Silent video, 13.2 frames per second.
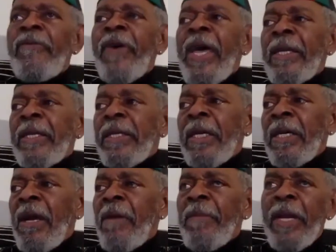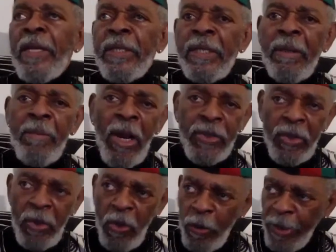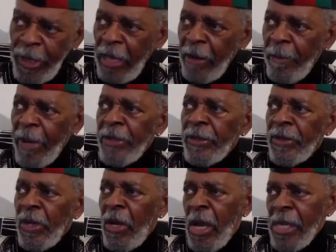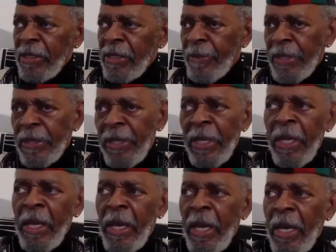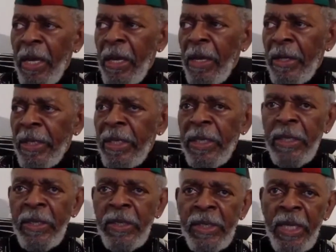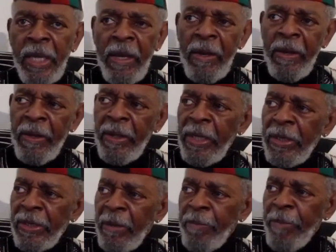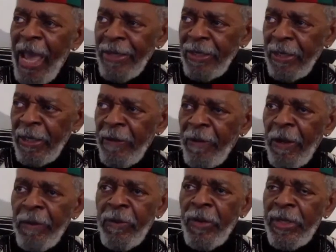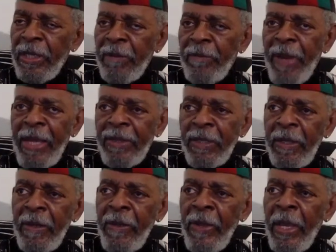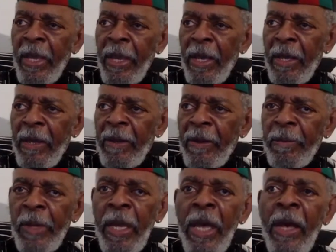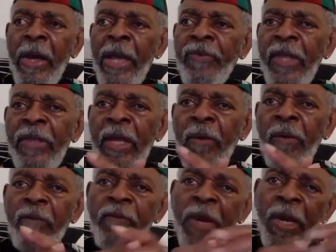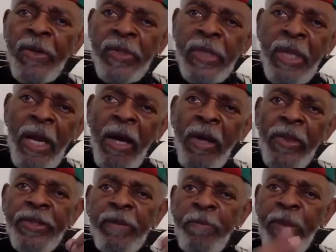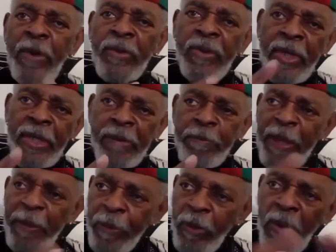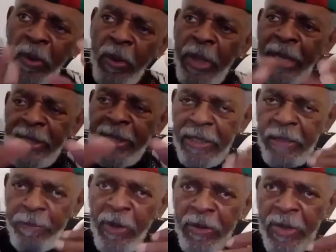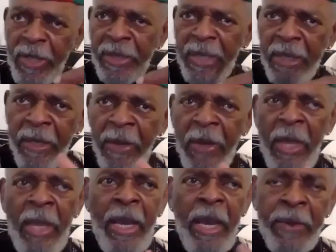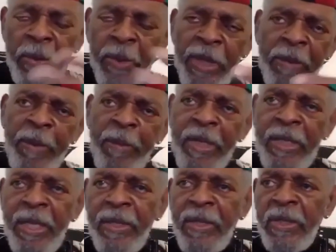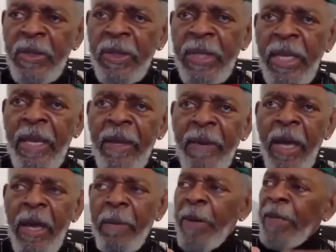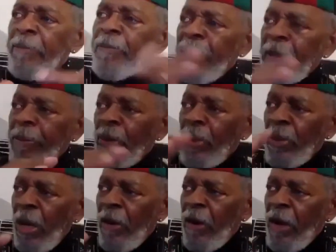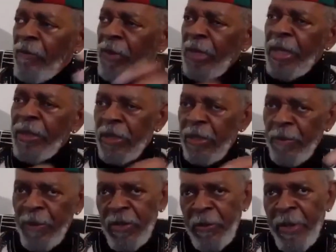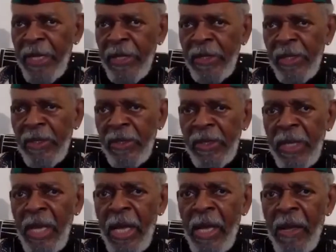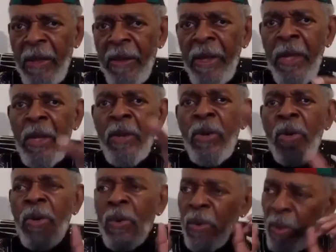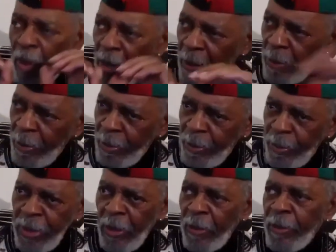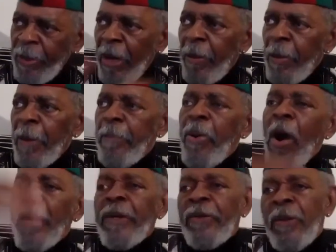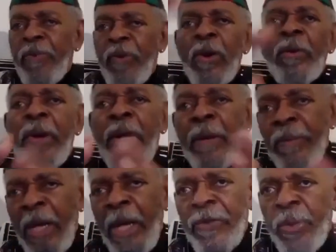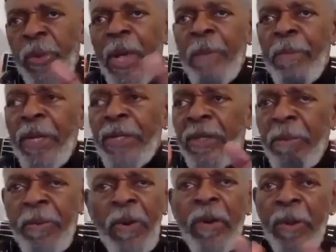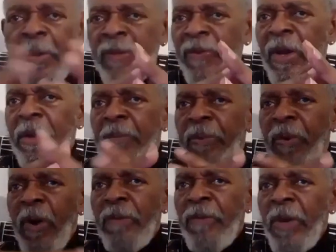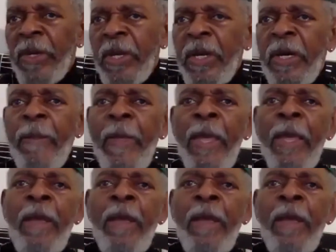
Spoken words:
In fact, Comrade Marsha Coleman Adebayo, her husband, is a pastor, a Christian pastor. And then there were various other spiritualists, people who, I say spiritualists, and I don't want to be misunderstood there, but people of religious persuasions who, were part of the program throughout much of the program. It's very important, very good.